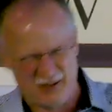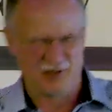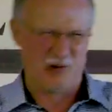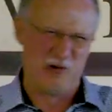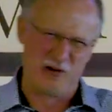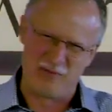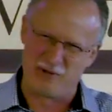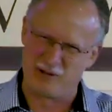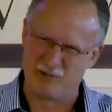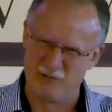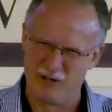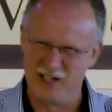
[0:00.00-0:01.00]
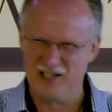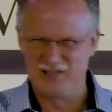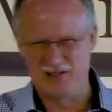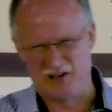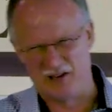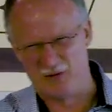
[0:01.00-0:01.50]
they're growing up in a really
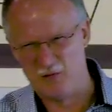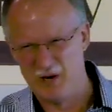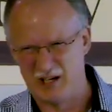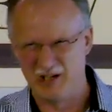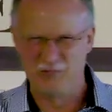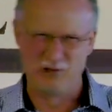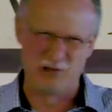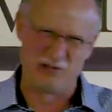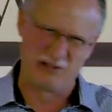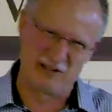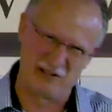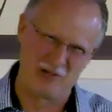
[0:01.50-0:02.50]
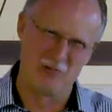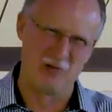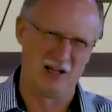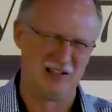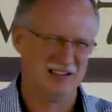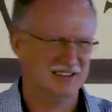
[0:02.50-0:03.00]
terrible, wicked world. I don't know.
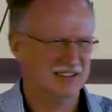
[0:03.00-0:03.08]
Uh,